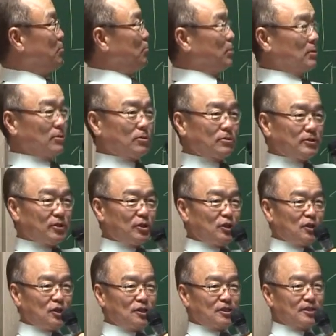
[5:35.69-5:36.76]
Because
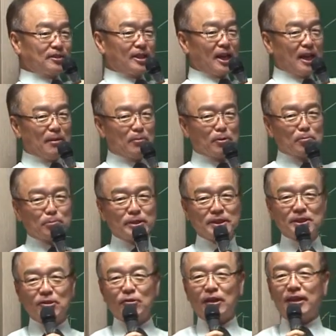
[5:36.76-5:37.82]
this is a
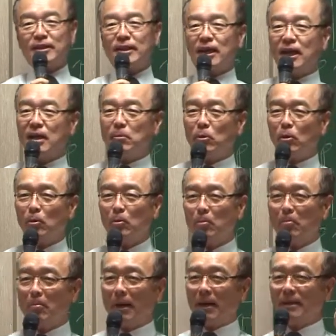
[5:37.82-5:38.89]
particular type
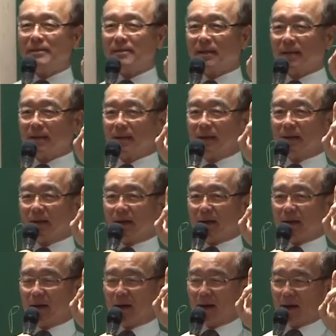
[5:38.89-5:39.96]
of marginal
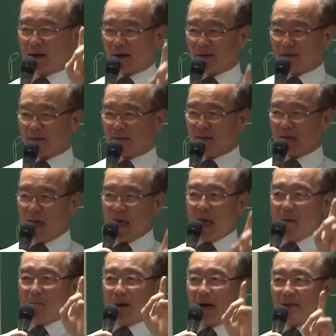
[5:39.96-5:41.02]
cost,
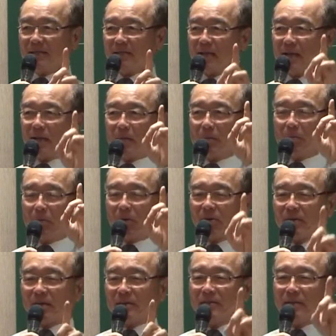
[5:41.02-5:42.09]
marginal
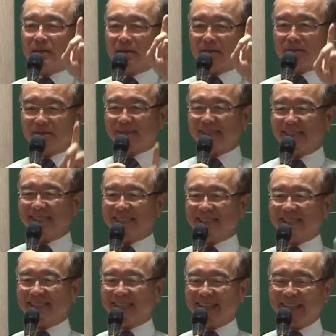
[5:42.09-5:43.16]
production cost is
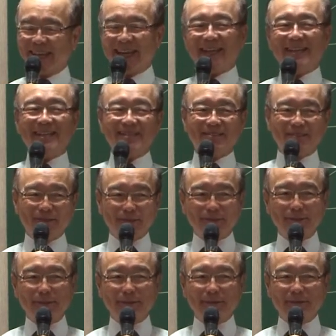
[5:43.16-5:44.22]
tended to